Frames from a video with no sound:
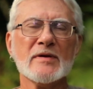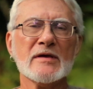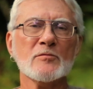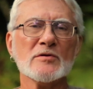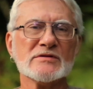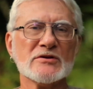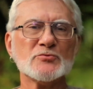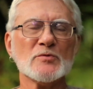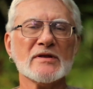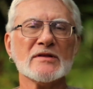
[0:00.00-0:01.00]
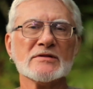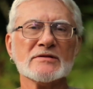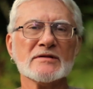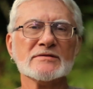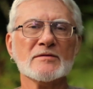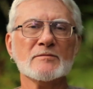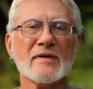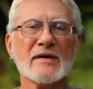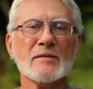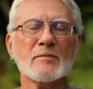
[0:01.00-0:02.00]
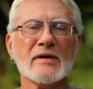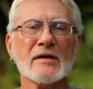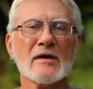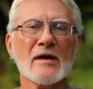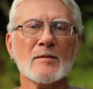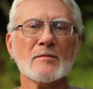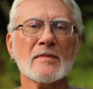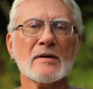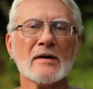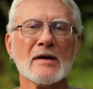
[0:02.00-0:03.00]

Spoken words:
be residual in the system may become